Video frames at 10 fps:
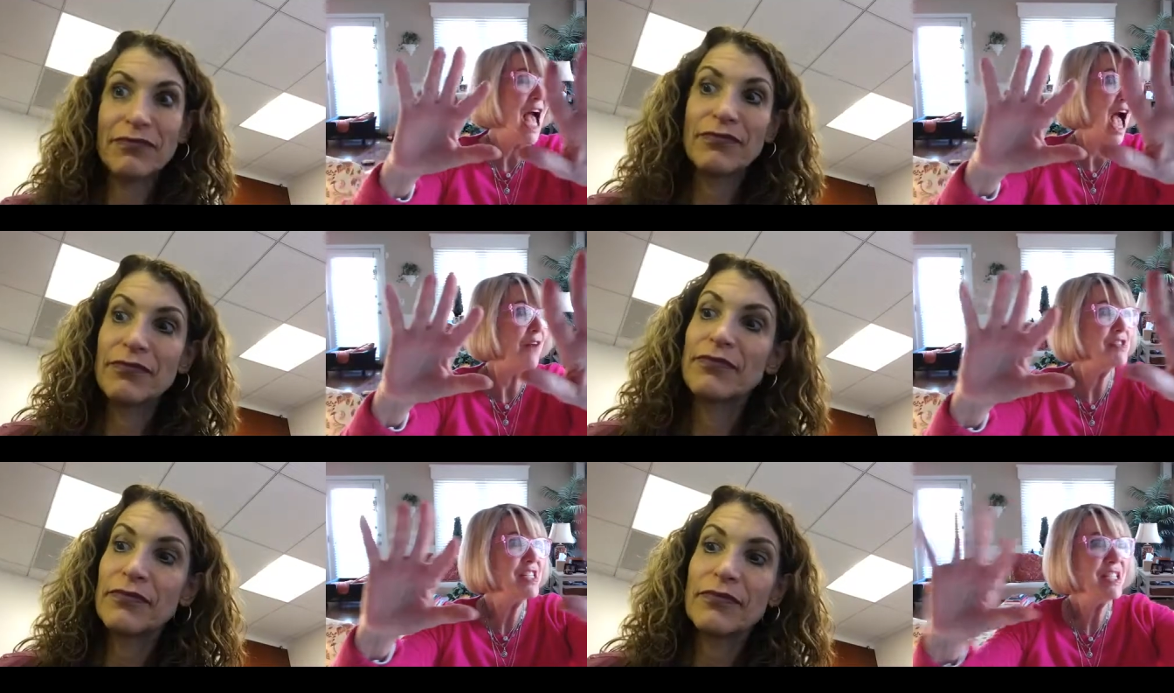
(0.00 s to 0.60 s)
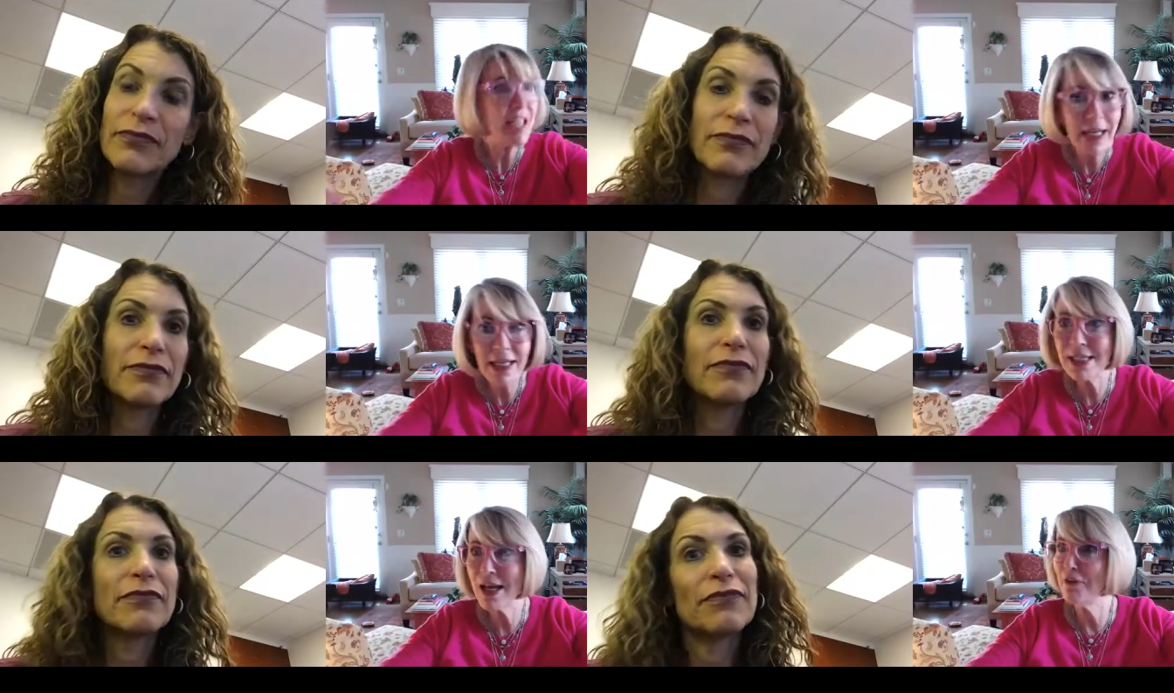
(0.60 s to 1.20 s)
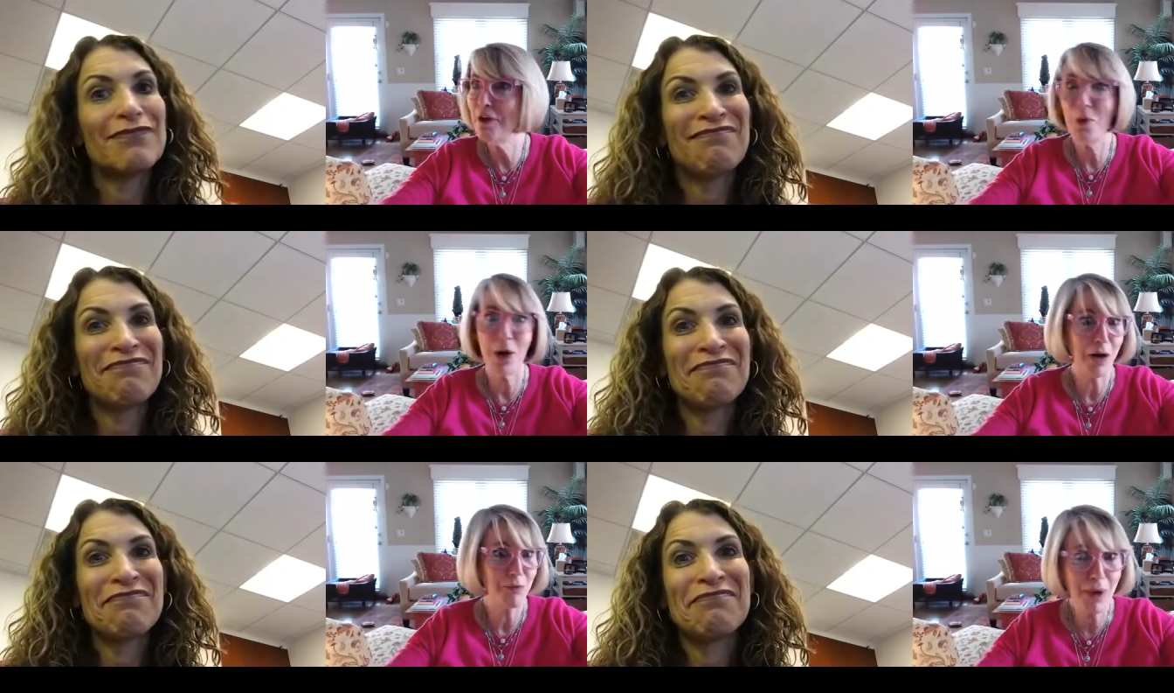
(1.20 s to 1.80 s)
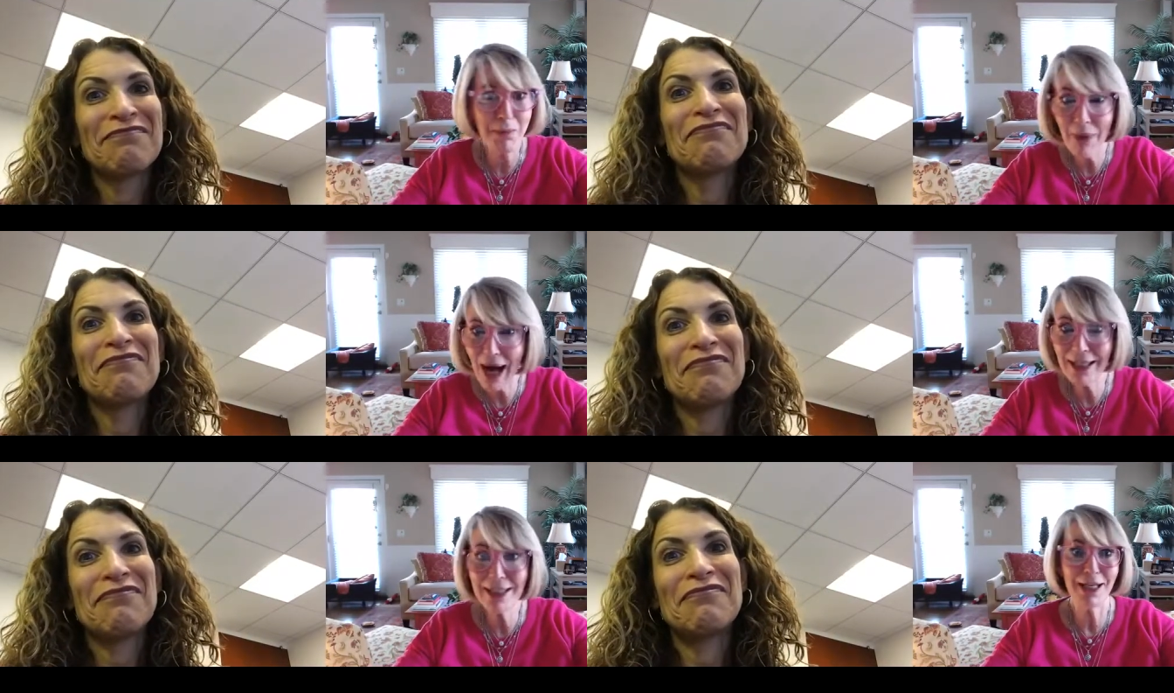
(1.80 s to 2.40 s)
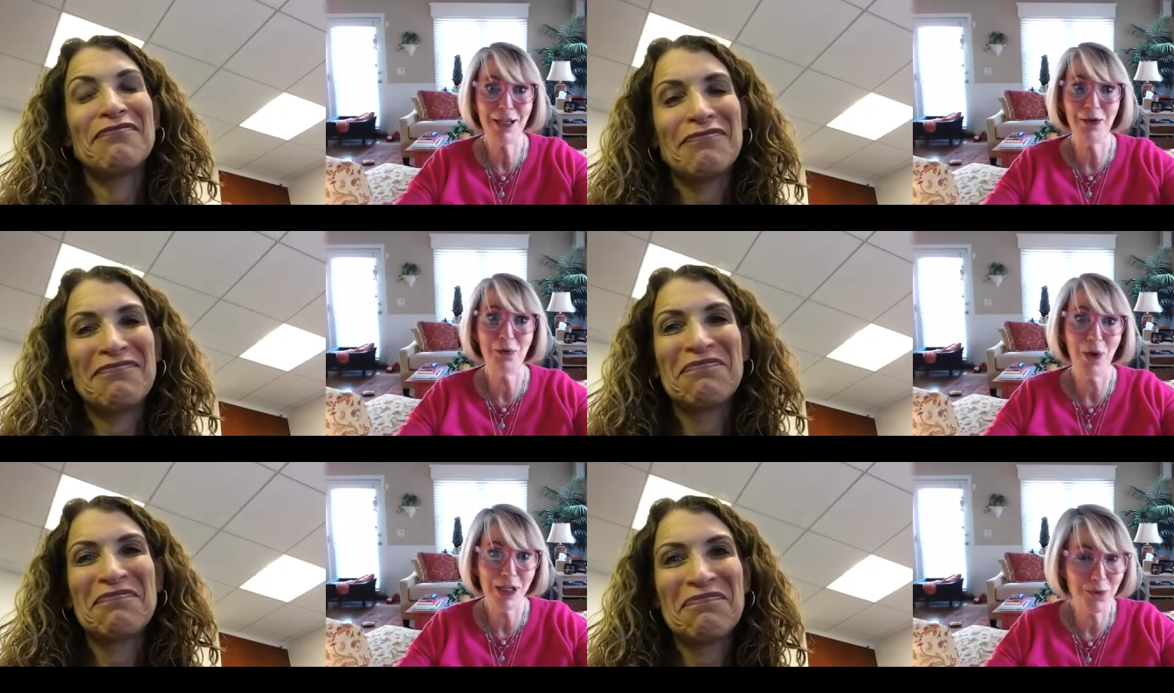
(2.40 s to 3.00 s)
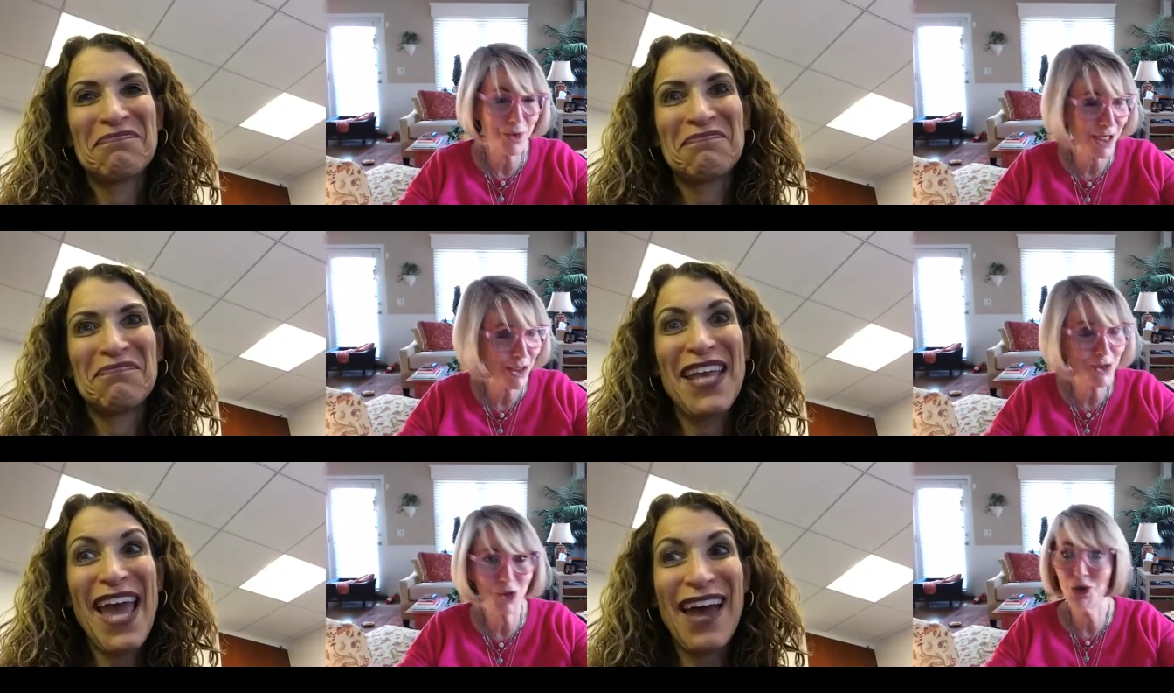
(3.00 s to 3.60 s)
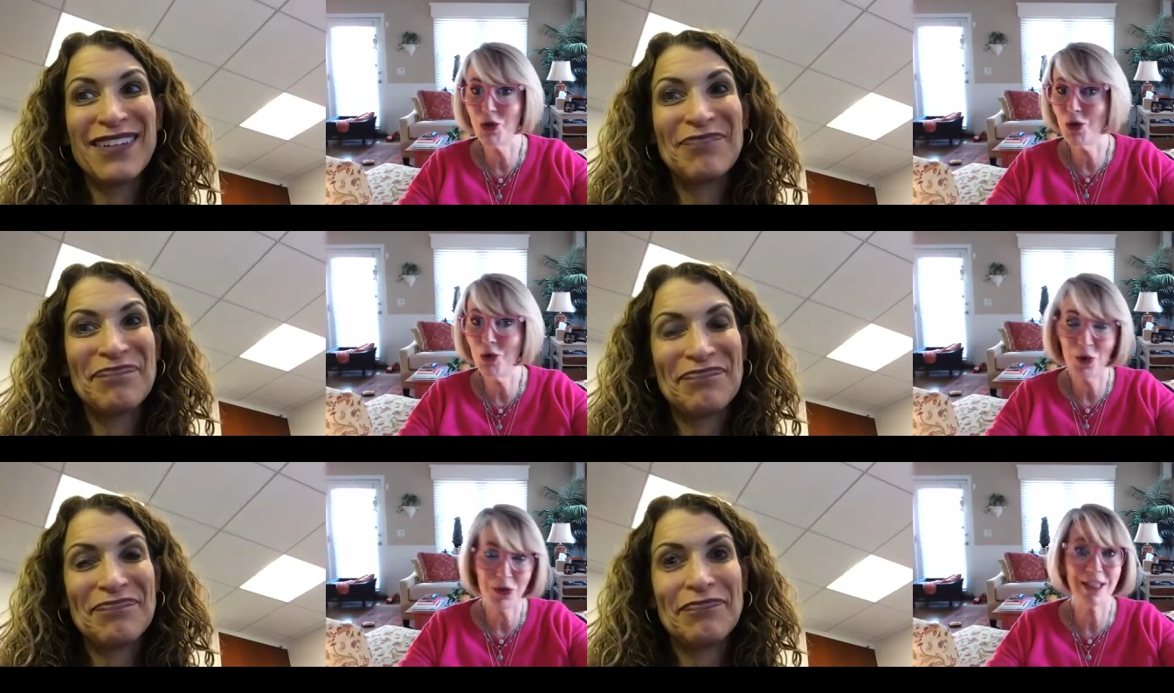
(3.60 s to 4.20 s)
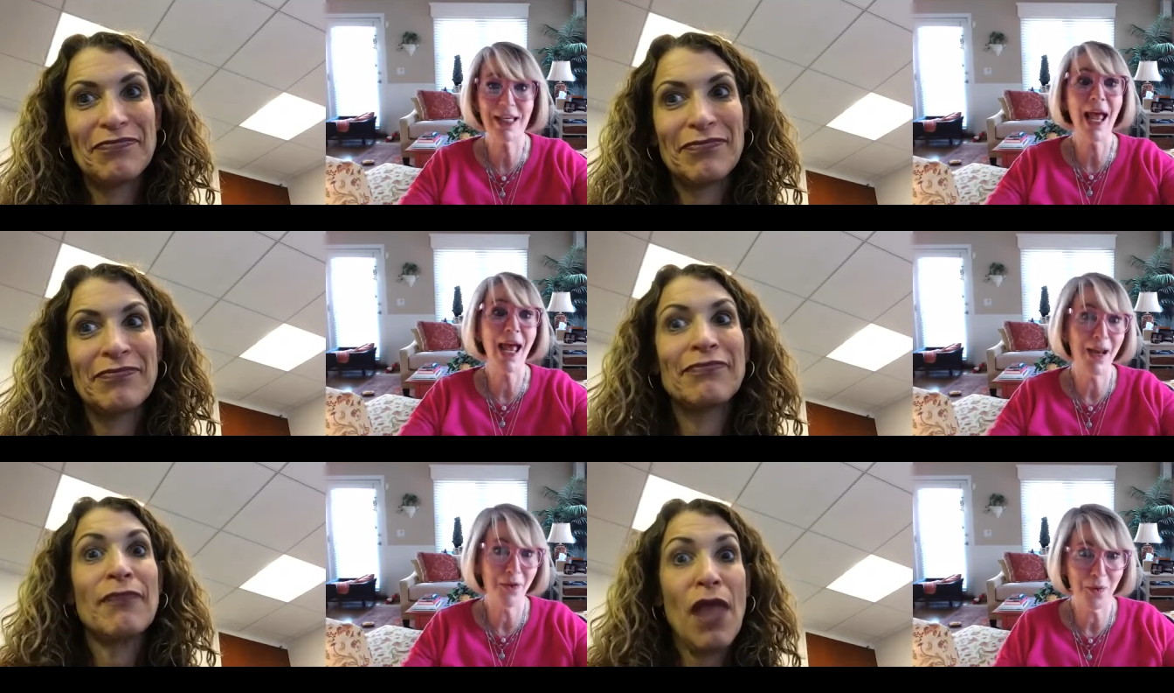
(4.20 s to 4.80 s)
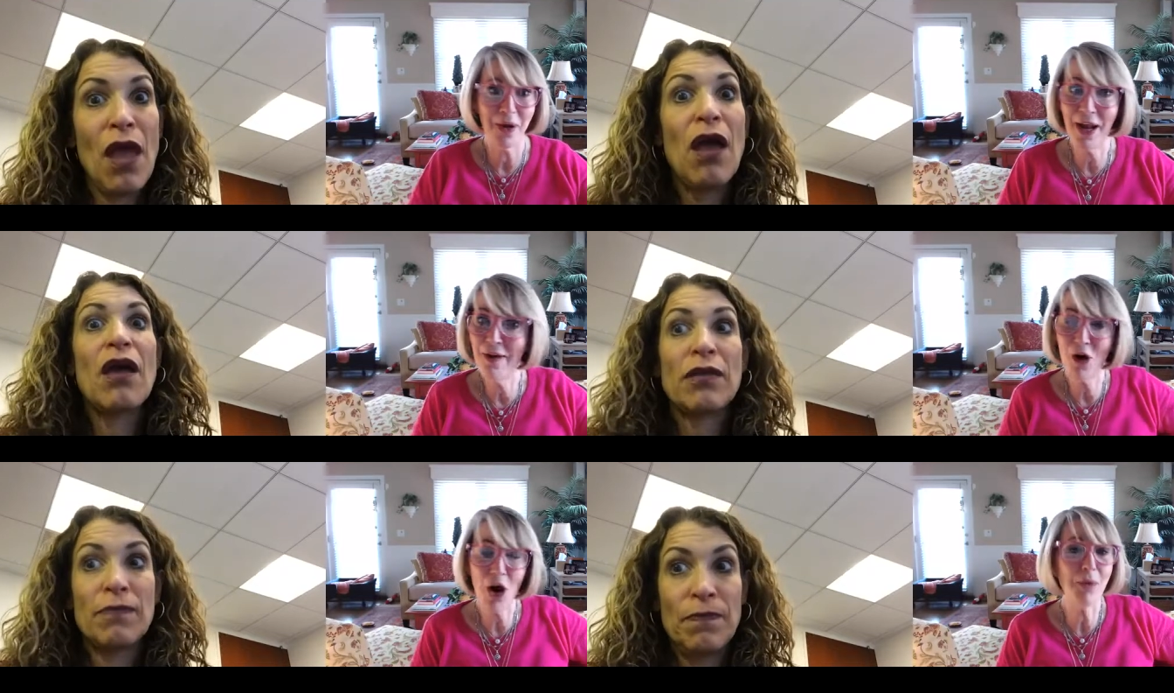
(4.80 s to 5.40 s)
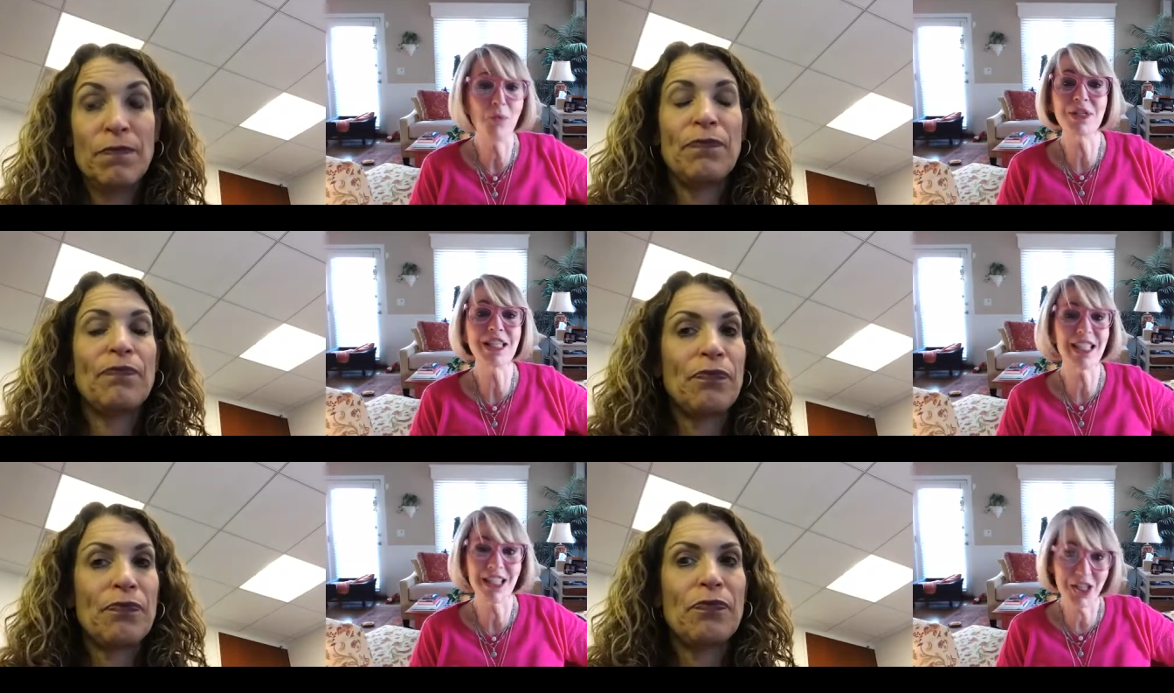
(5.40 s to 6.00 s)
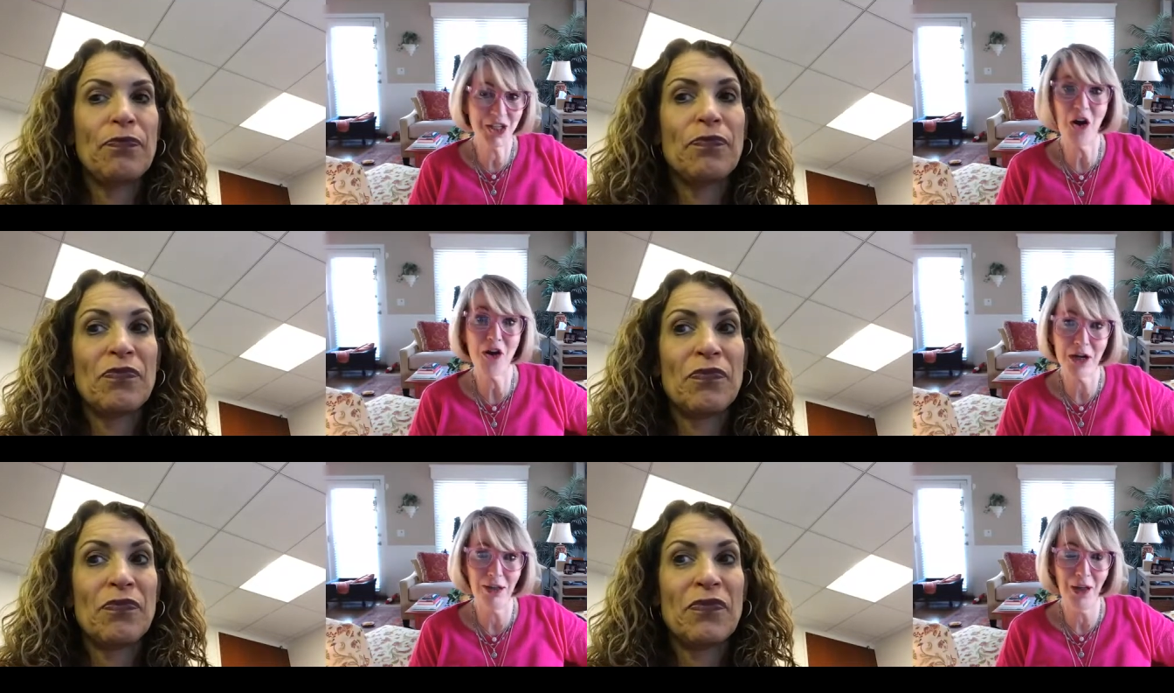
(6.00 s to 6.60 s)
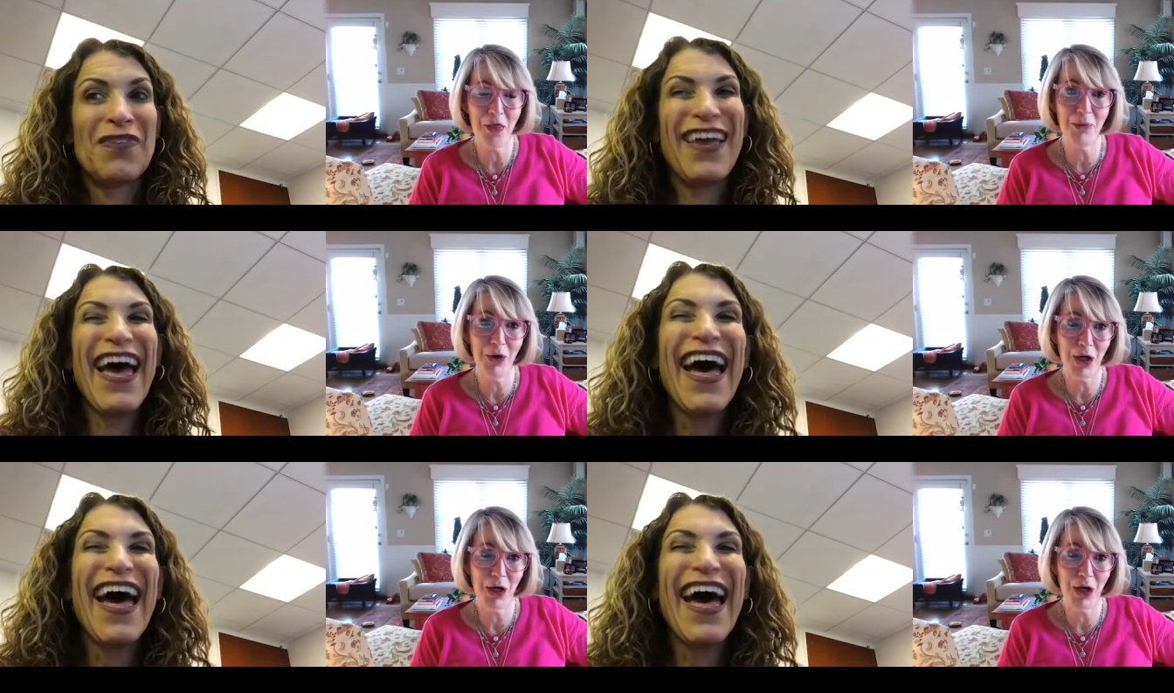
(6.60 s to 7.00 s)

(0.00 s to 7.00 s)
Speaker 1: have stickies everywhere reminding you what you needed yeah. to do or said or whatever. It was hysterical in the book.